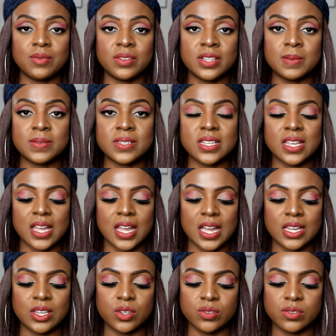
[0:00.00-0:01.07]
for lipstick i
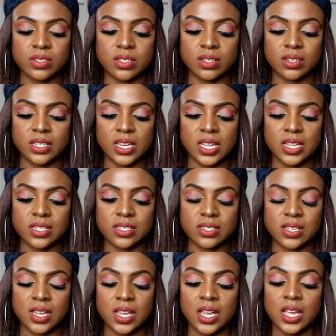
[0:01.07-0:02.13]
use the nyx
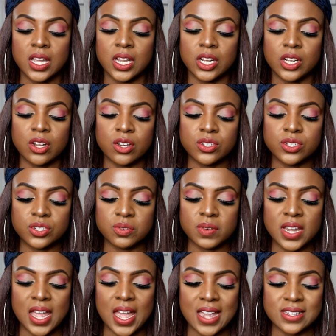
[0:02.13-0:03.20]
lingerie
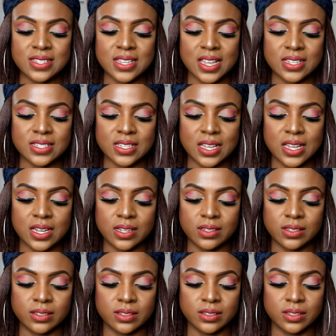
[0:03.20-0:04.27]

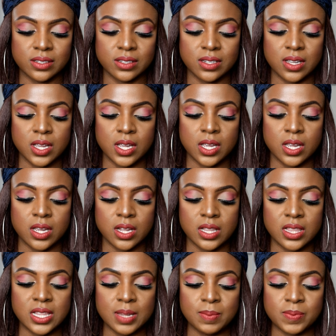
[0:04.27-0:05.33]
xxl
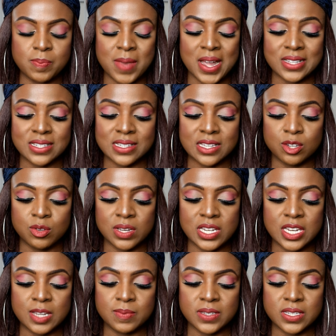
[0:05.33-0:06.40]
lip matte liquid
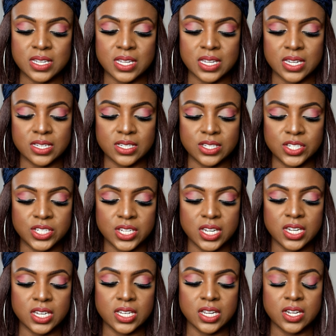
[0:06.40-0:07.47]
lipstick in the
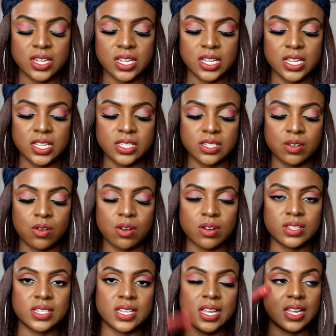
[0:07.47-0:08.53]
shade it's
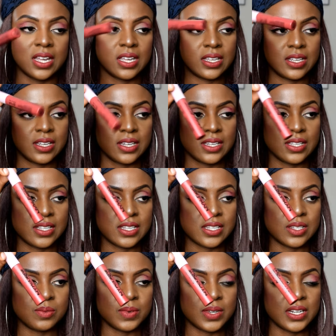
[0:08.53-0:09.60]
hotter this
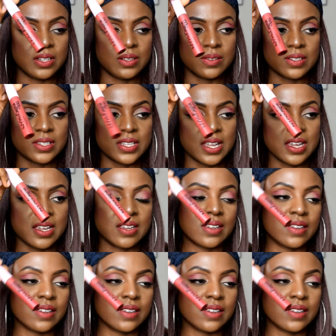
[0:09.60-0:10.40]
is what it looks like